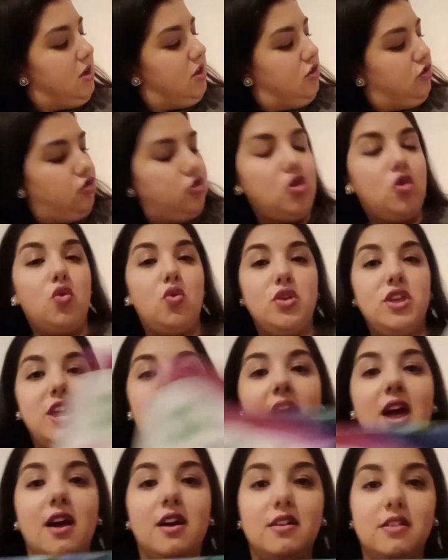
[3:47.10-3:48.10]
So
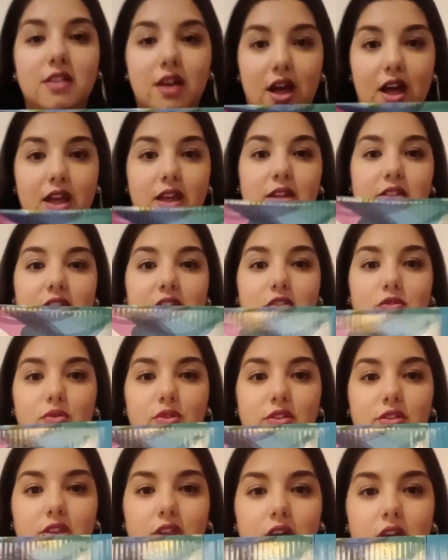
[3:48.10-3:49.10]
yeah, this
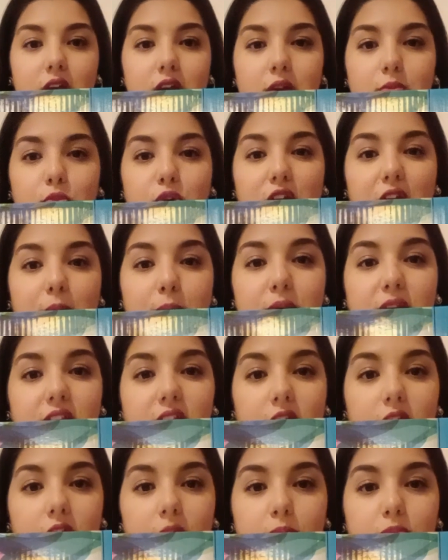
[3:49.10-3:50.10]
was, when I picked
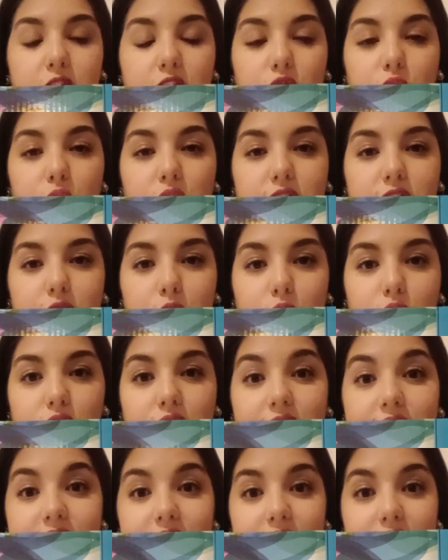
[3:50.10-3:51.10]
this up, this was
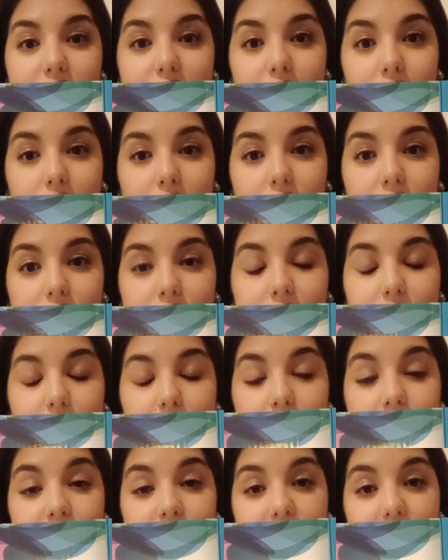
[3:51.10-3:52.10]
only $10
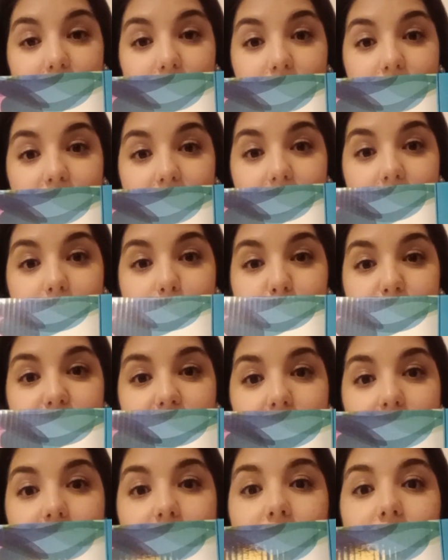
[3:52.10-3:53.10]
on sale at
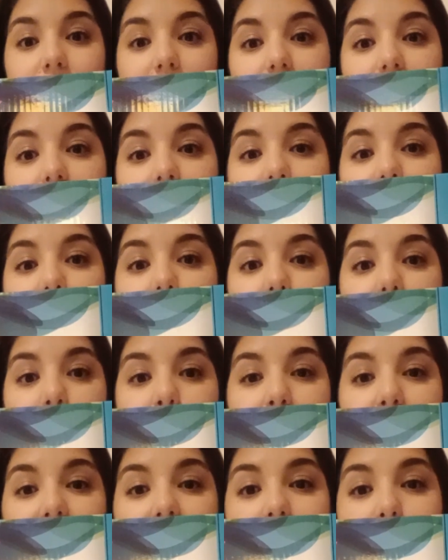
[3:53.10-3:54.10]
Amazon. So I
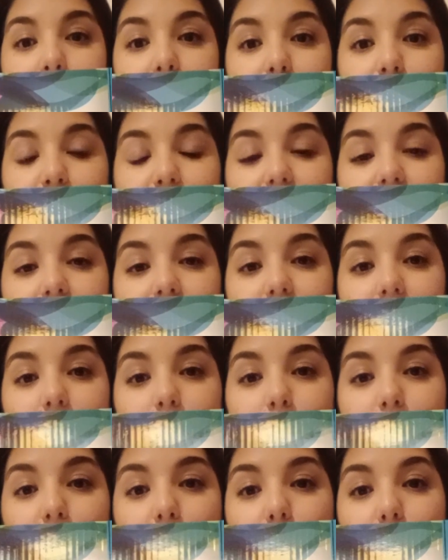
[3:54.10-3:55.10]
picked him up this
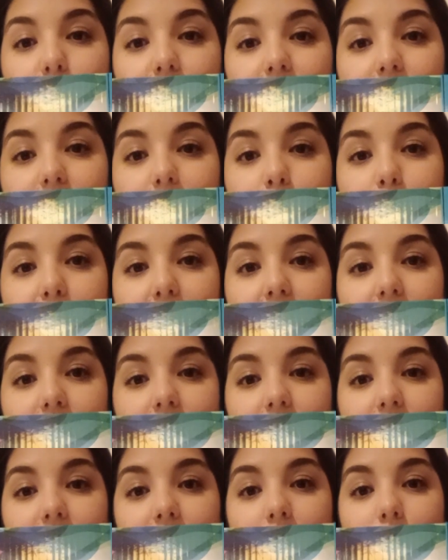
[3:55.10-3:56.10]
acrylic paint
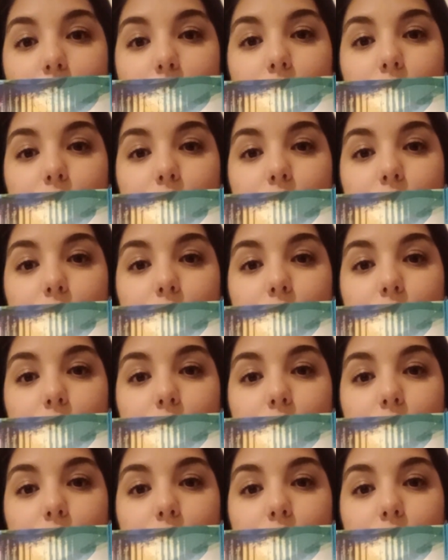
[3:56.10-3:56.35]
set.